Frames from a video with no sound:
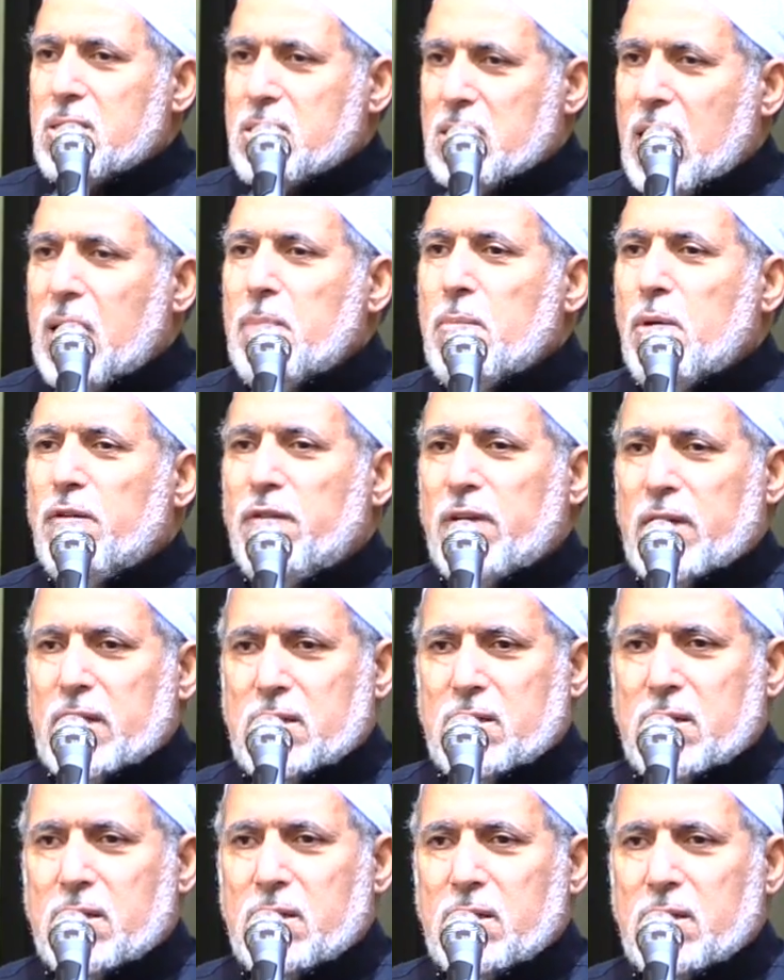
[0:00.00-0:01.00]
some of
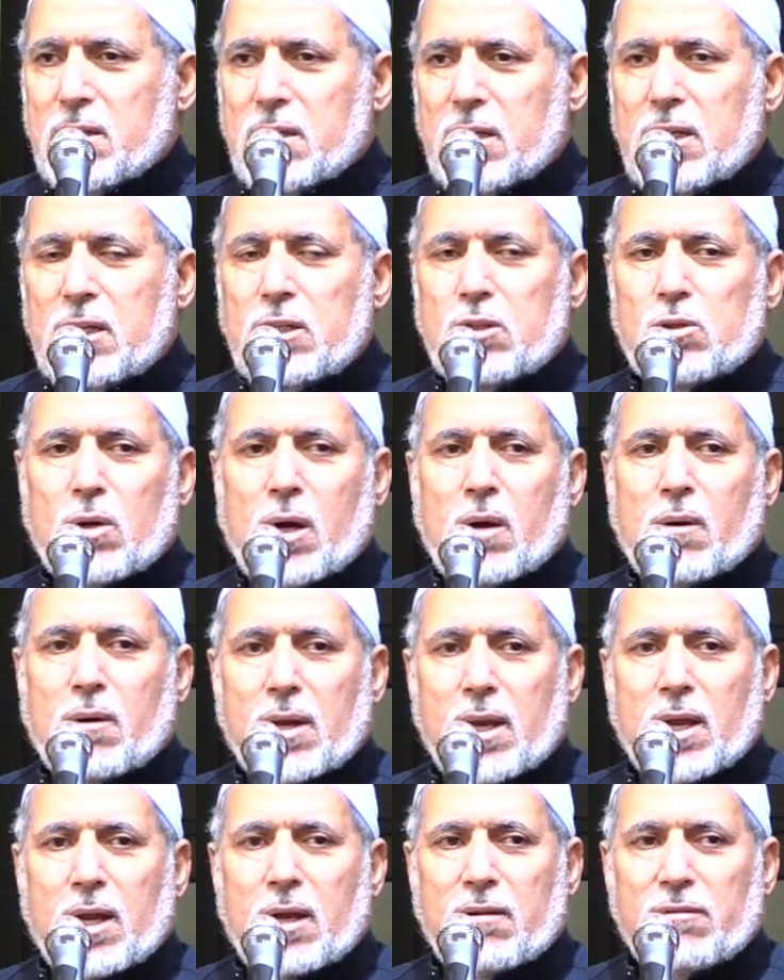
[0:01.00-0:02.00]
it into
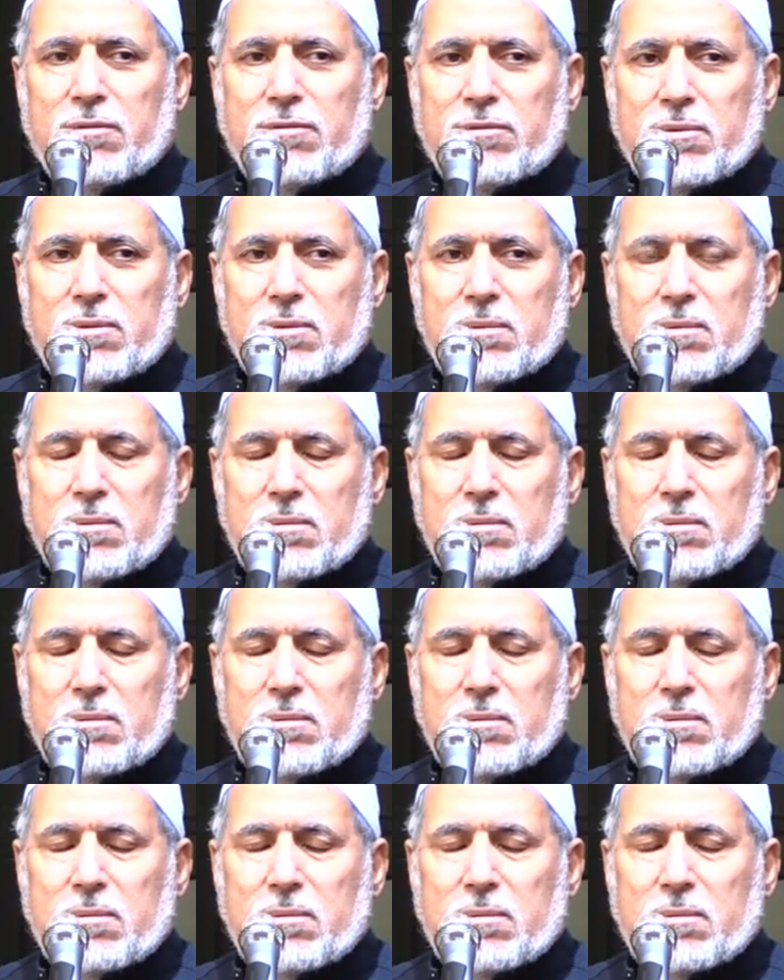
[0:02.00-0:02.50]
our life.